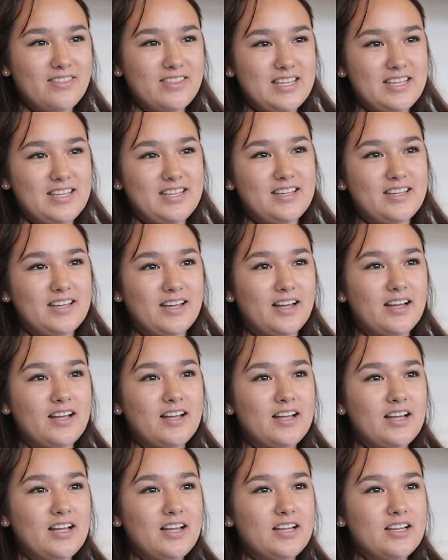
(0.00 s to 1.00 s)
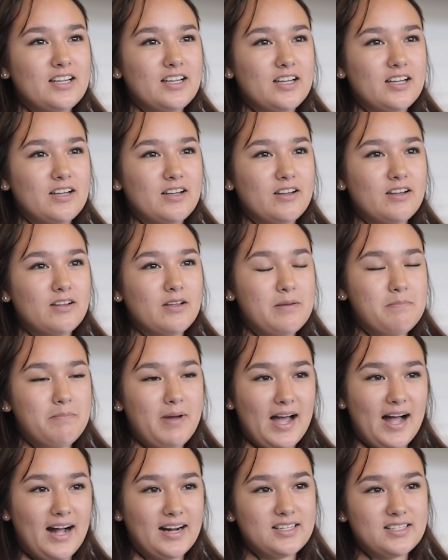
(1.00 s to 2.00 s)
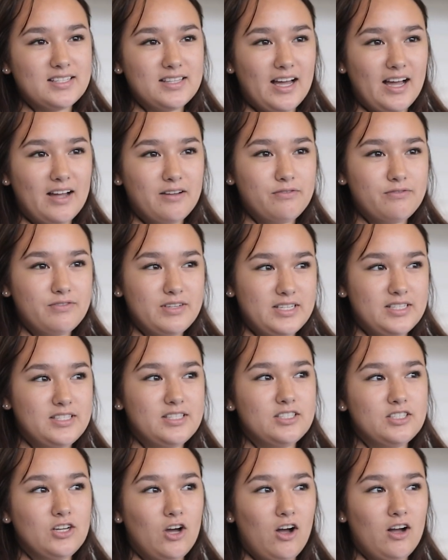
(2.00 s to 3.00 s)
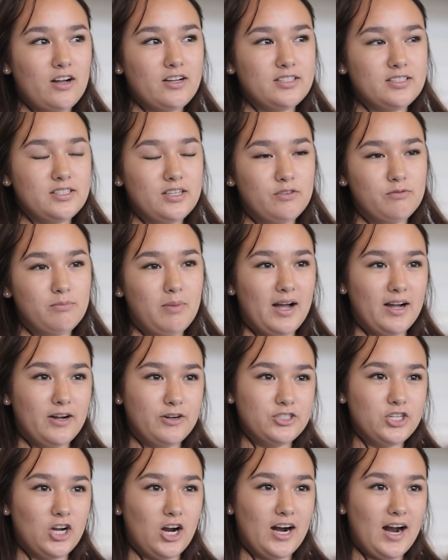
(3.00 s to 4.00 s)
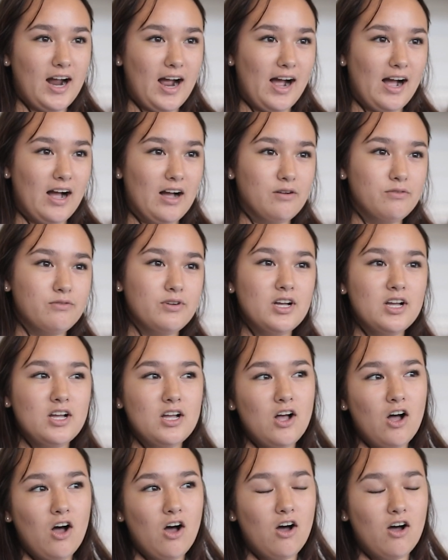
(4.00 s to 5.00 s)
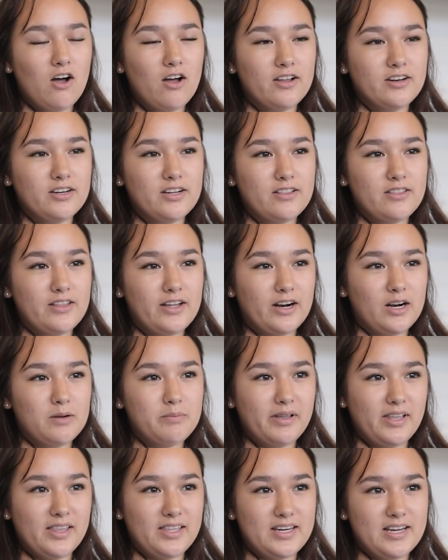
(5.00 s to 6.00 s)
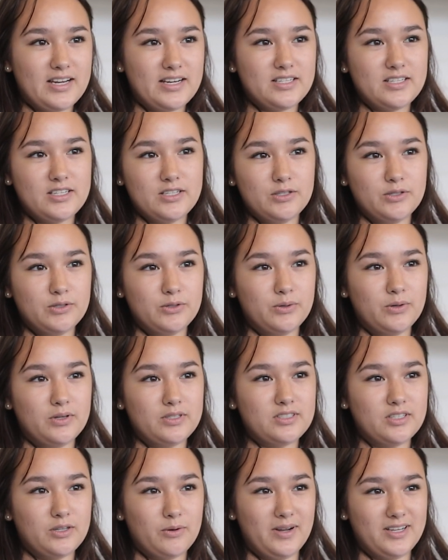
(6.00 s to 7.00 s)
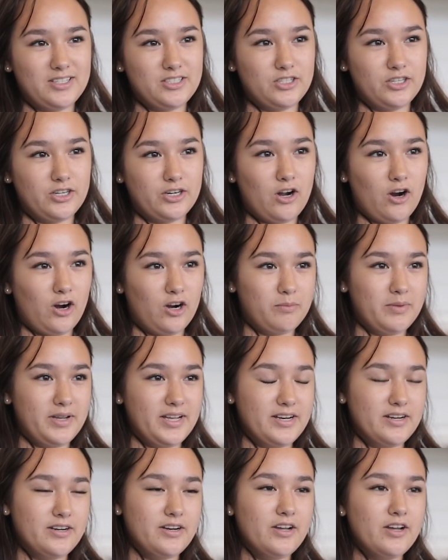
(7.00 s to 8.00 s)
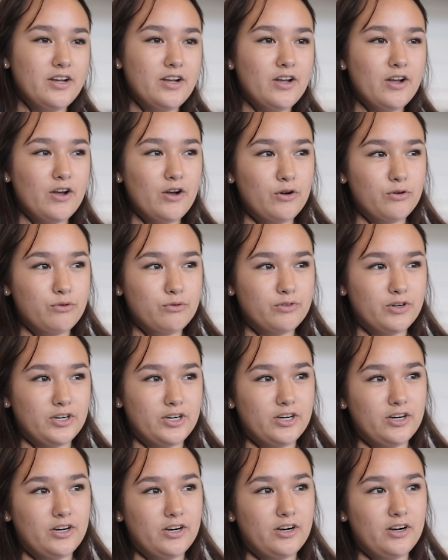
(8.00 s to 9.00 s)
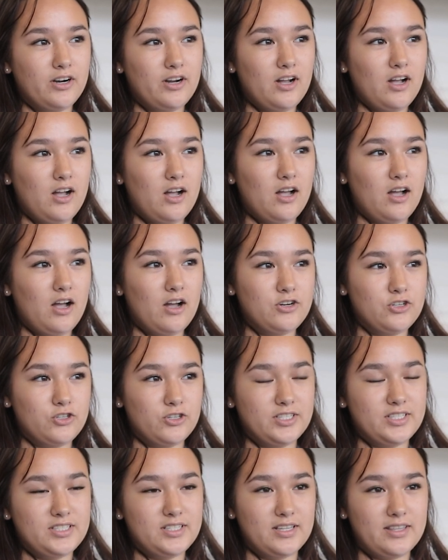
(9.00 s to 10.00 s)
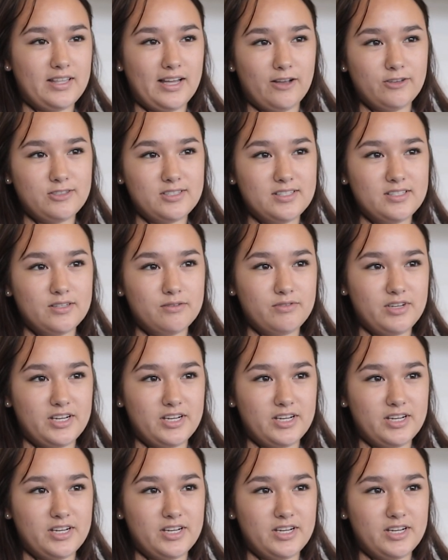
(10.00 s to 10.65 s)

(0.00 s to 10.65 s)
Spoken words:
the impact that feedstocks of biochar have on their ability to sequester carbon over hundreds to thousands of